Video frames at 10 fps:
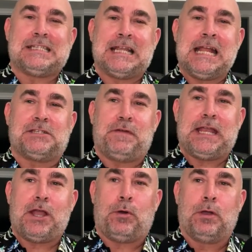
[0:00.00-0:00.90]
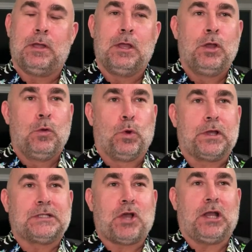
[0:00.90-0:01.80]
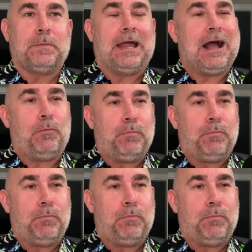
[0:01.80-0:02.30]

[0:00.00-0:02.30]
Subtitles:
In today's video, we're going to talk about how